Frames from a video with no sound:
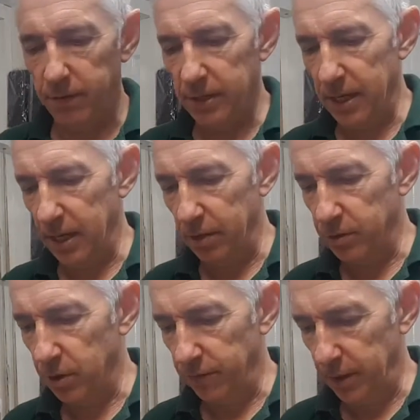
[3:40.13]
You get
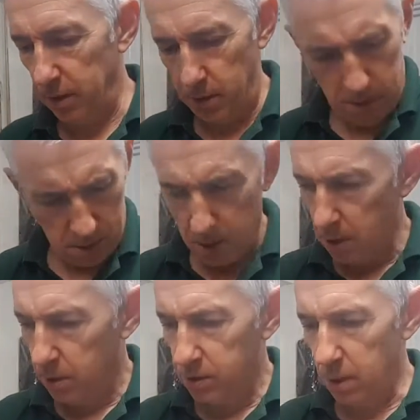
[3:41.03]
loads of it.
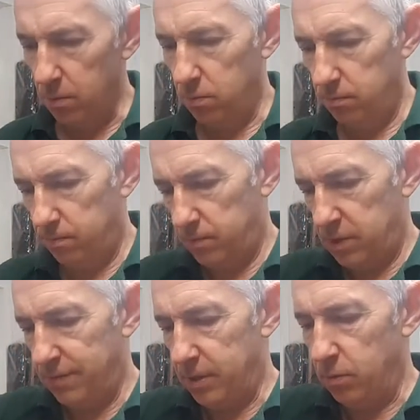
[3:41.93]
So let's
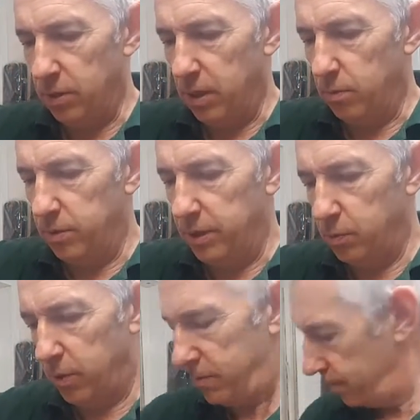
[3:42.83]
have a little go with this
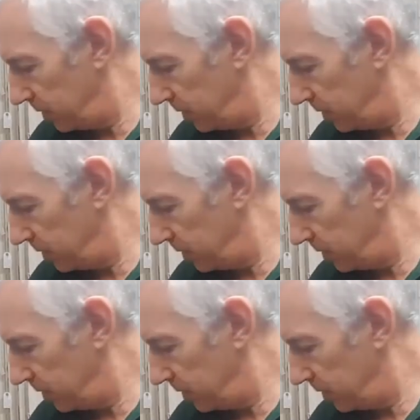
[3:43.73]
one.